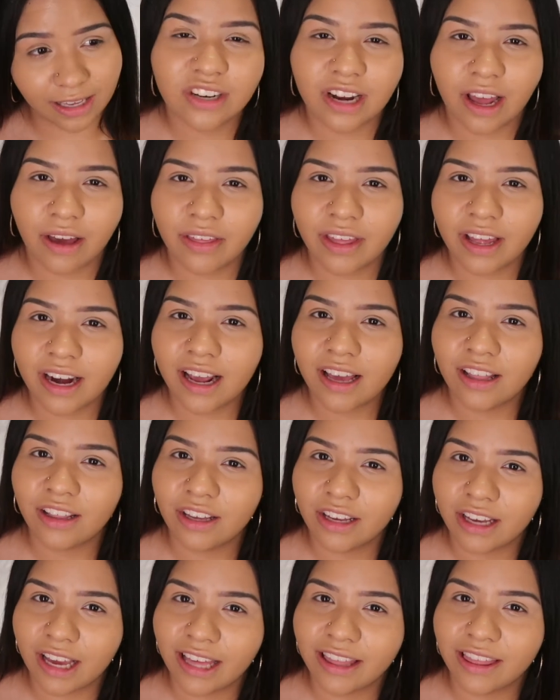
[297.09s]
Now that I
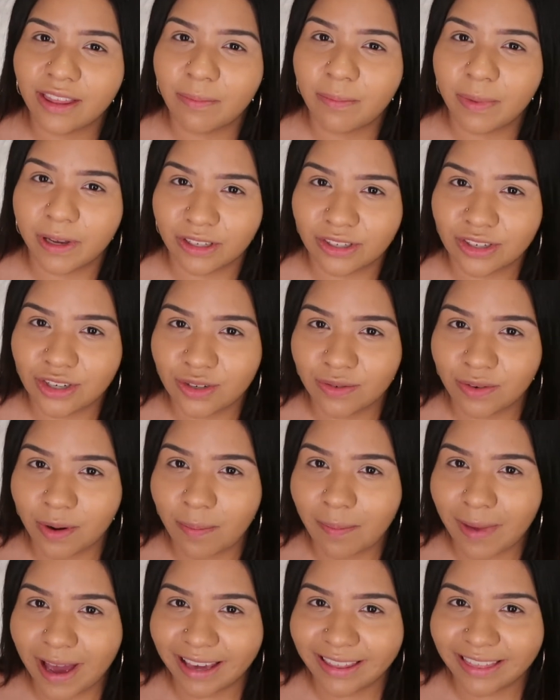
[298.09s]
look at the pictures
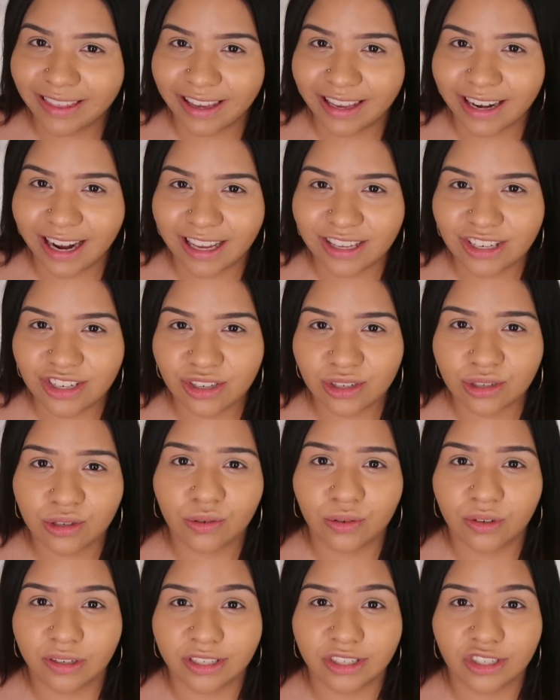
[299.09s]
from back then, I just
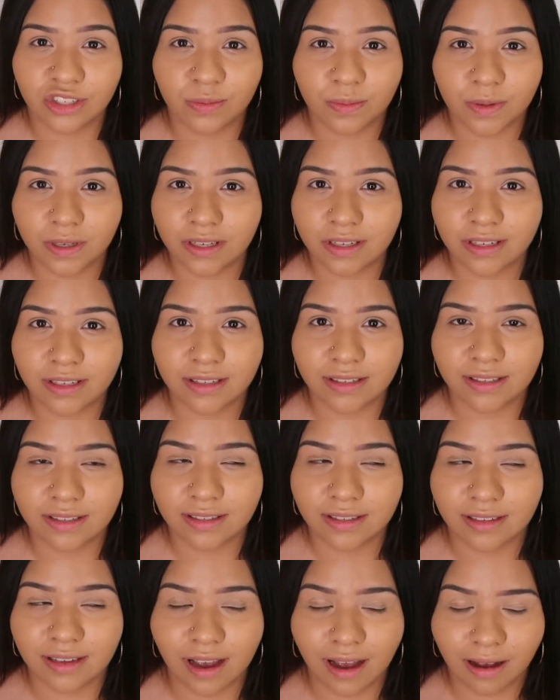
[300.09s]
cringe because
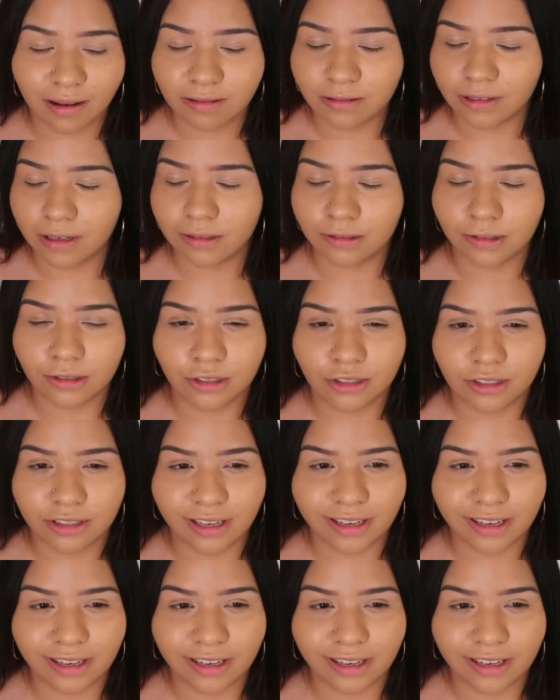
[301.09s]
I was just